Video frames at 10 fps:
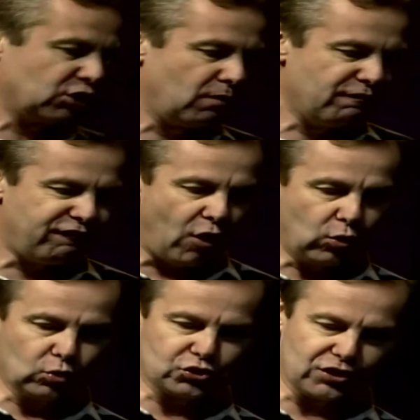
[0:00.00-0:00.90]

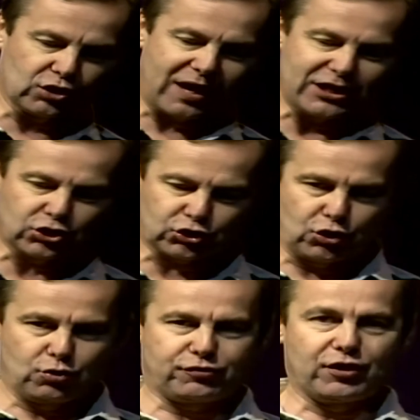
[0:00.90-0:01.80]
unfolds and the great
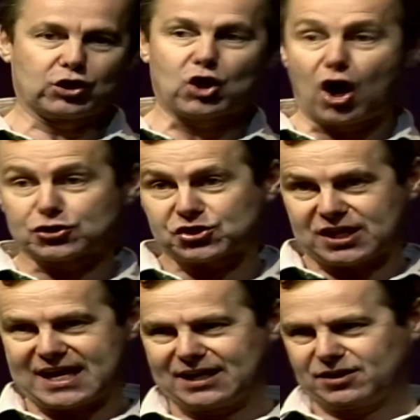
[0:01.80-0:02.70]
truth that God's
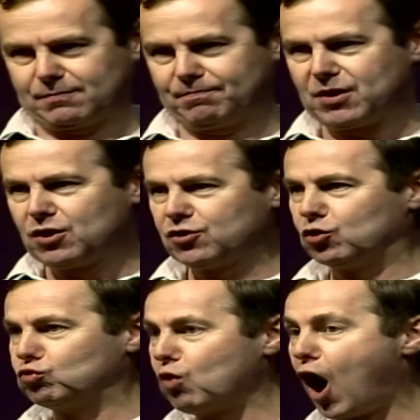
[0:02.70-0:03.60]
kingdom, the
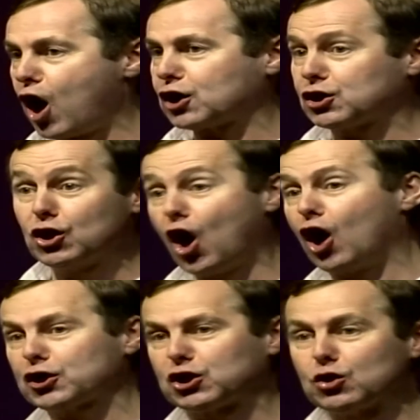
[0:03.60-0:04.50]
rock
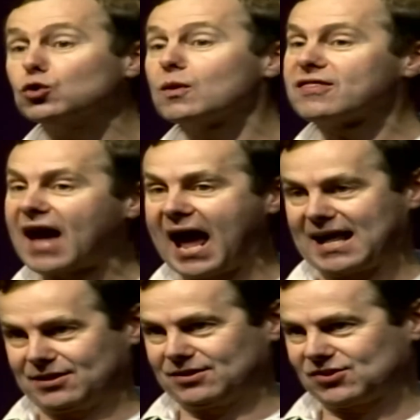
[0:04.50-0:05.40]
not hewn with
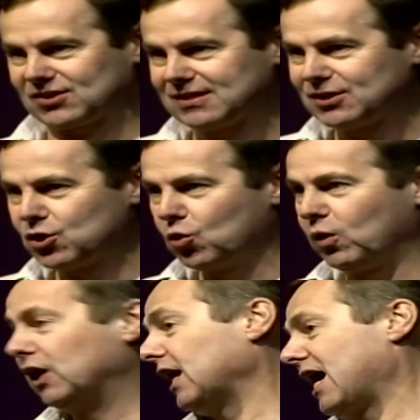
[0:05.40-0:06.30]
hands,
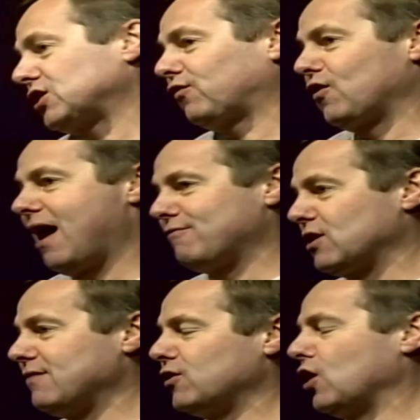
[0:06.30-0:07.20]
will last forever,
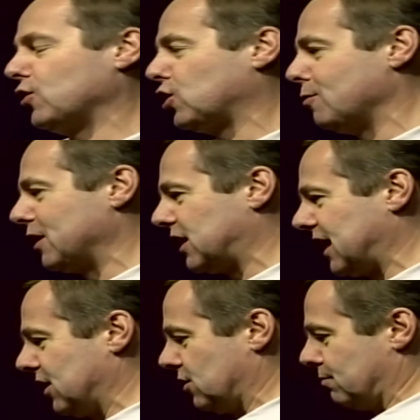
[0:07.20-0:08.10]
even though human
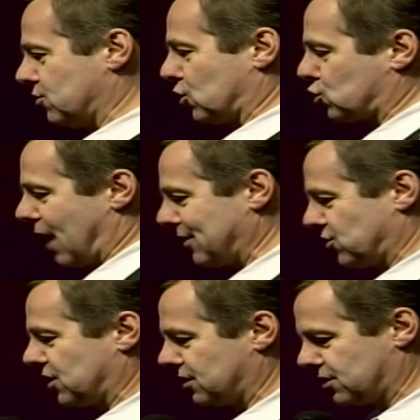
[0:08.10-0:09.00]
kingdoms are
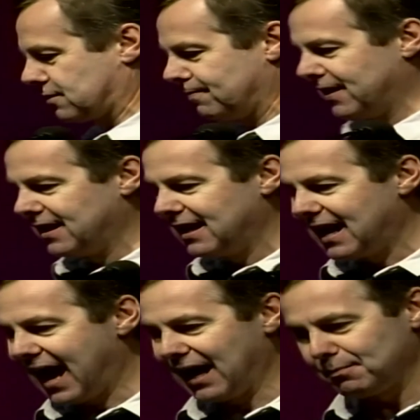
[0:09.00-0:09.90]
transient
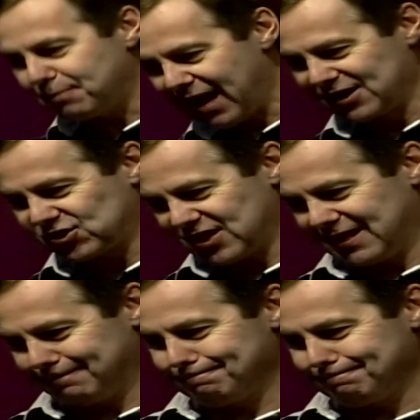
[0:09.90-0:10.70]
and passing.